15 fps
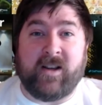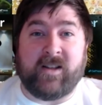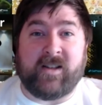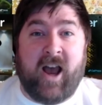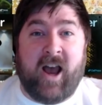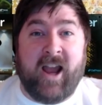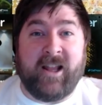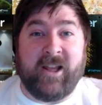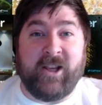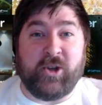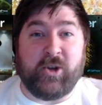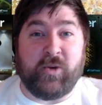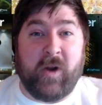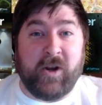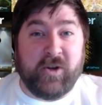is highly
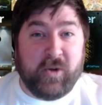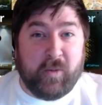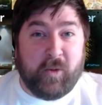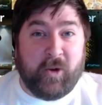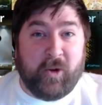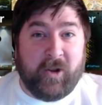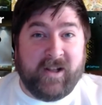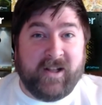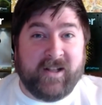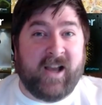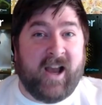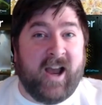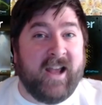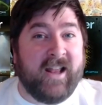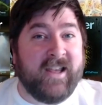stretchable, it's
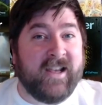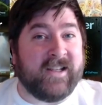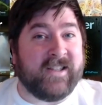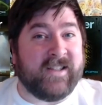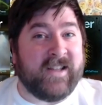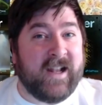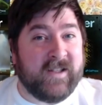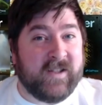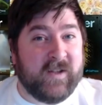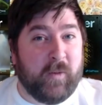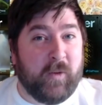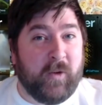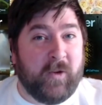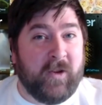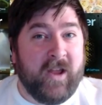highly
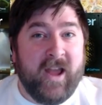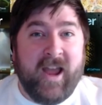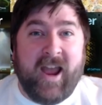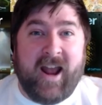extensible,